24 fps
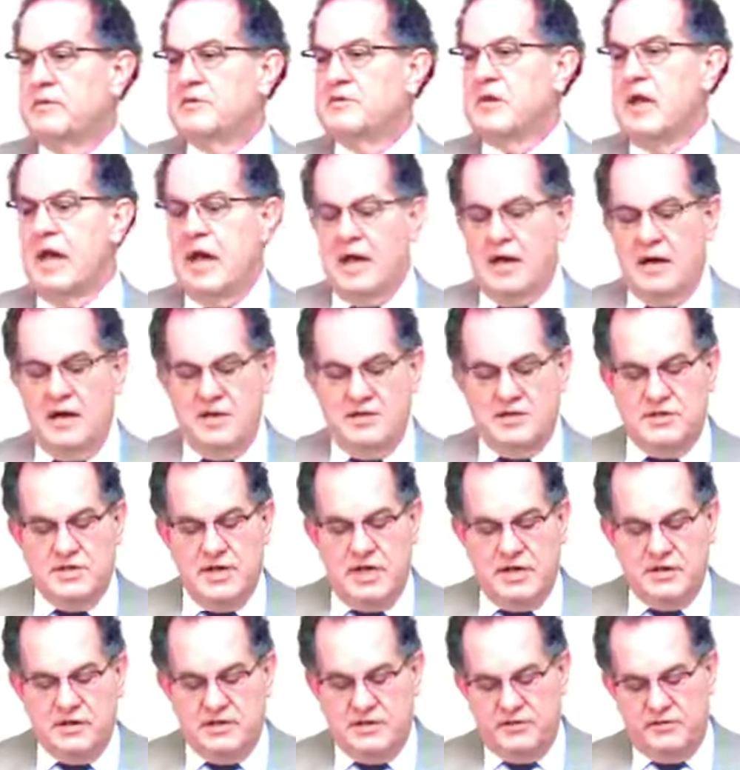It's not in the
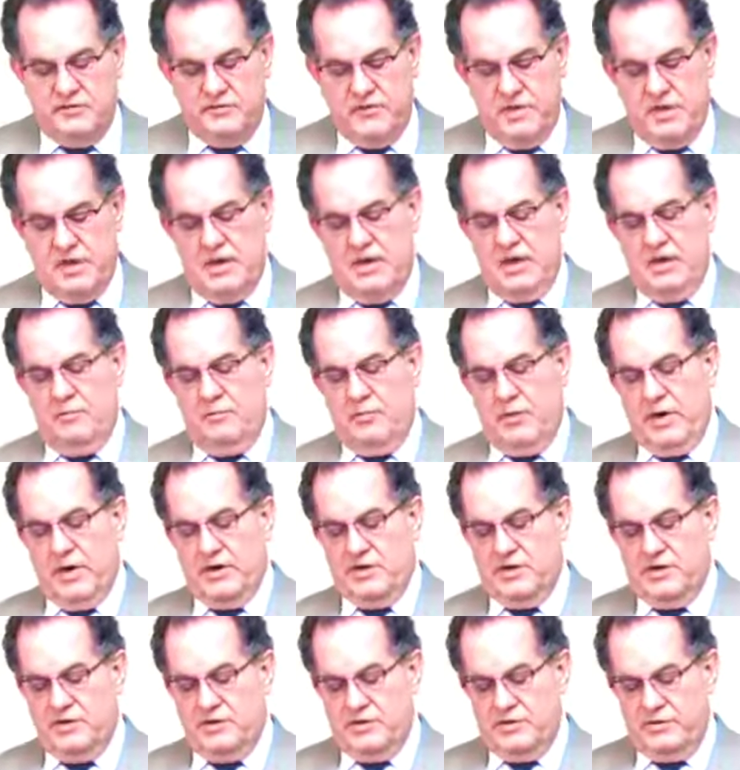sense of
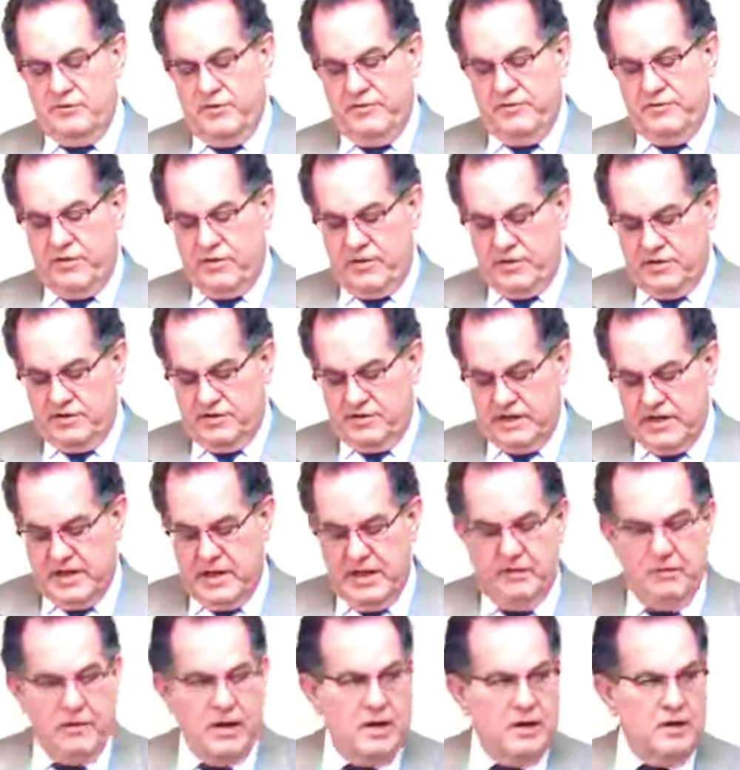preachers we've heard
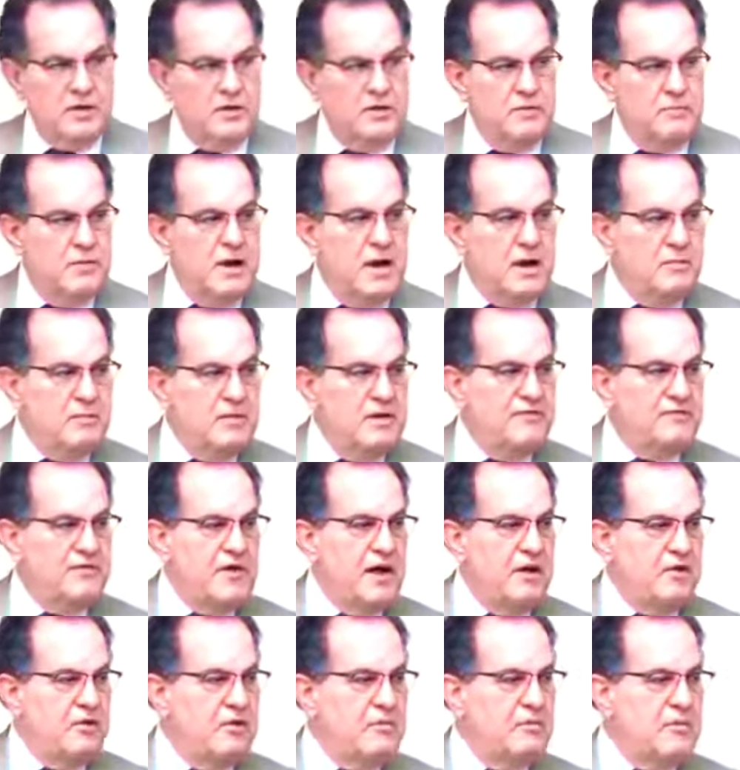say, Well, you better be
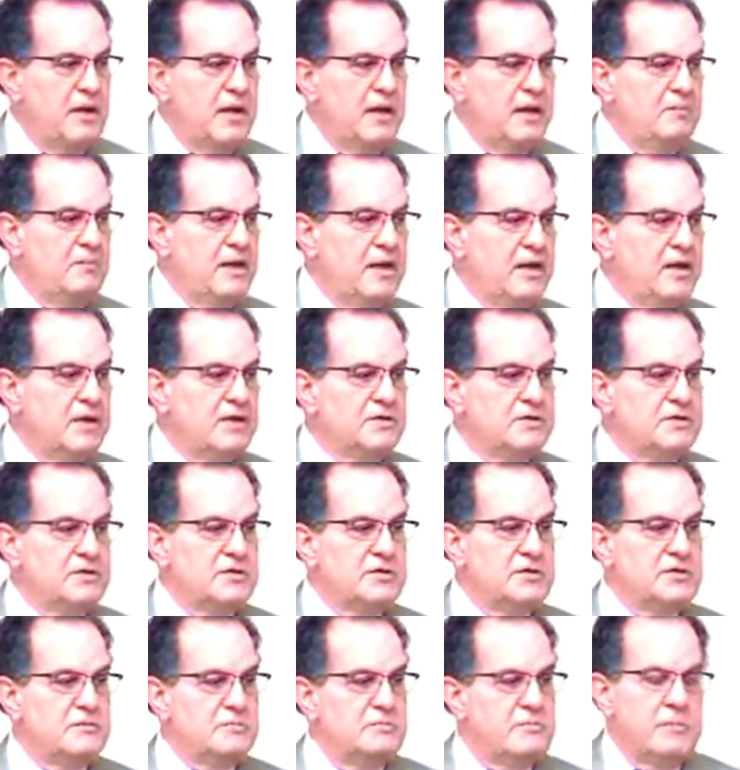following me
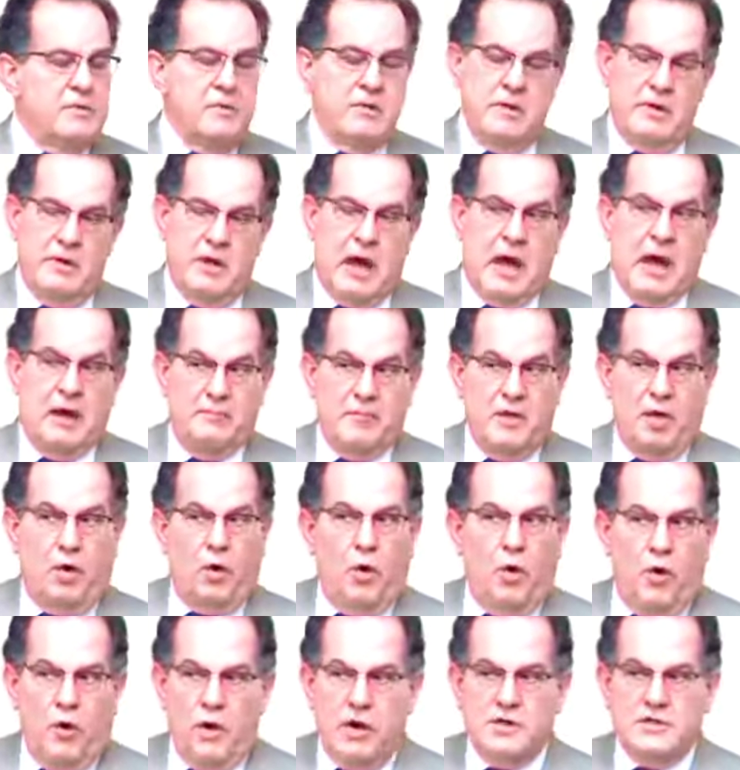because I'm the
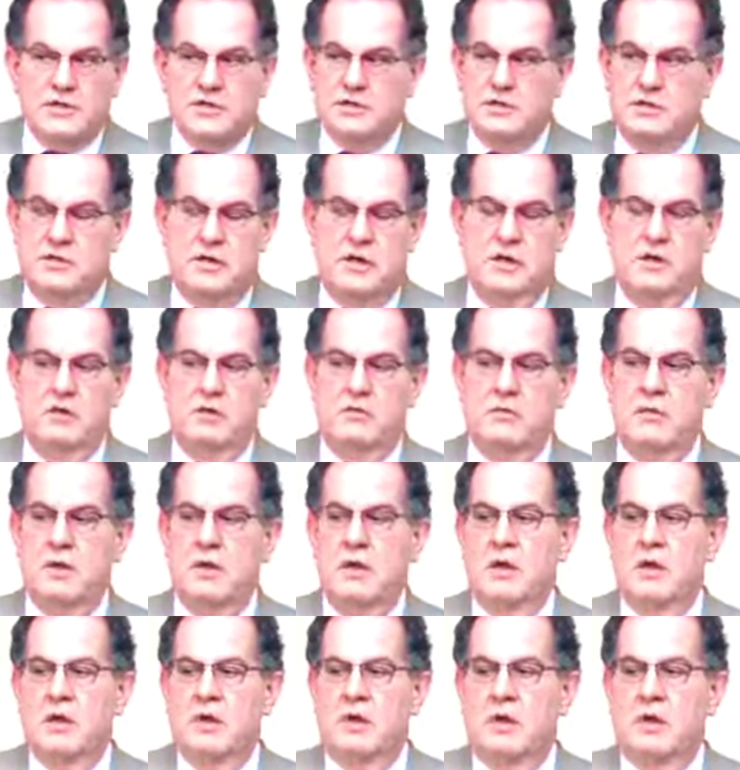Lord's. No.